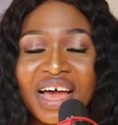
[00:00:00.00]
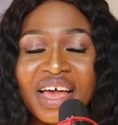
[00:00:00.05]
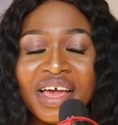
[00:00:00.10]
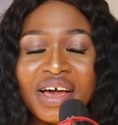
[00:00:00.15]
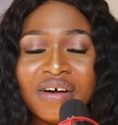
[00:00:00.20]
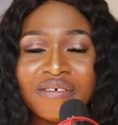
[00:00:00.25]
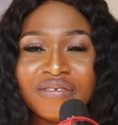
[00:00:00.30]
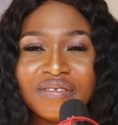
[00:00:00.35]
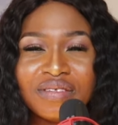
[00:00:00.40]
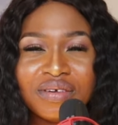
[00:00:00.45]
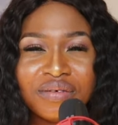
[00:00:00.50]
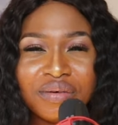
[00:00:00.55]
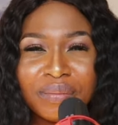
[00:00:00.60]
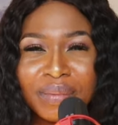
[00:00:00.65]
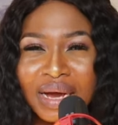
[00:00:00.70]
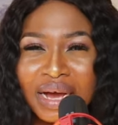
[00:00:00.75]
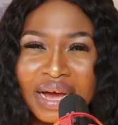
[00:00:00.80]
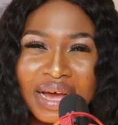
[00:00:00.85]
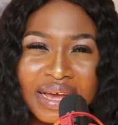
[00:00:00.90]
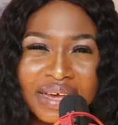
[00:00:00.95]
I have seen
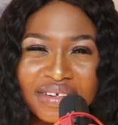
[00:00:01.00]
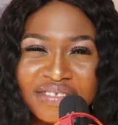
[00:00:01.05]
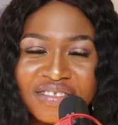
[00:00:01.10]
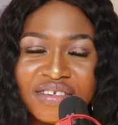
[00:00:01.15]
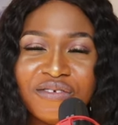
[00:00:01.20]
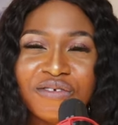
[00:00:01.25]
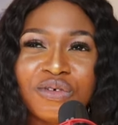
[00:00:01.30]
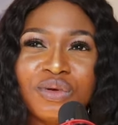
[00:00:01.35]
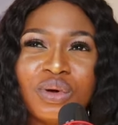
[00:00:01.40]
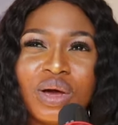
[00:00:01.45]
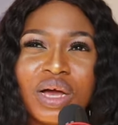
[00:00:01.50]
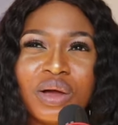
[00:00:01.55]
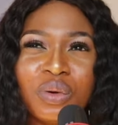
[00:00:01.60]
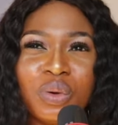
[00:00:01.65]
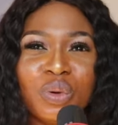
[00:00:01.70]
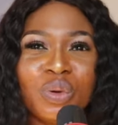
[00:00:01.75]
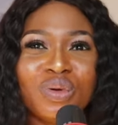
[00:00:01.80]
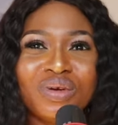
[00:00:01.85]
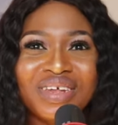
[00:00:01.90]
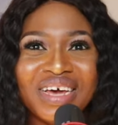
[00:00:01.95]
with my eyes, even though I
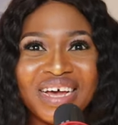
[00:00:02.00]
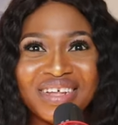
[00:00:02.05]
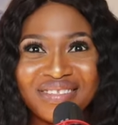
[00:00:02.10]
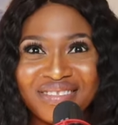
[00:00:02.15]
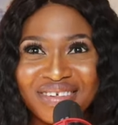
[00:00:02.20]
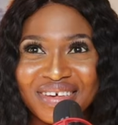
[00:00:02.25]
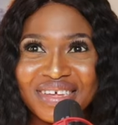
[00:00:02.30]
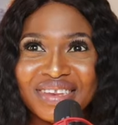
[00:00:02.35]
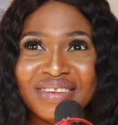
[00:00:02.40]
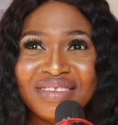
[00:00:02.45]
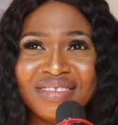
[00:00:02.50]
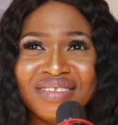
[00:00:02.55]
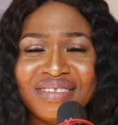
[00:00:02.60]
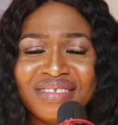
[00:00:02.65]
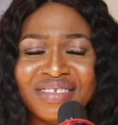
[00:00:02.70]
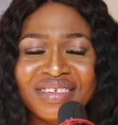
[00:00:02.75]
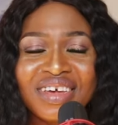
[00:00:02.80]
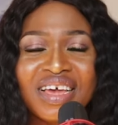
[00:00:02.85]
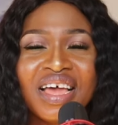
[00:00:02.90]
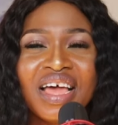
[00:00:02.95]
couldn't
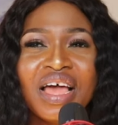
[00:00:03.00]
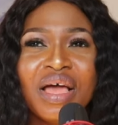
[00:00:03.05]
attend.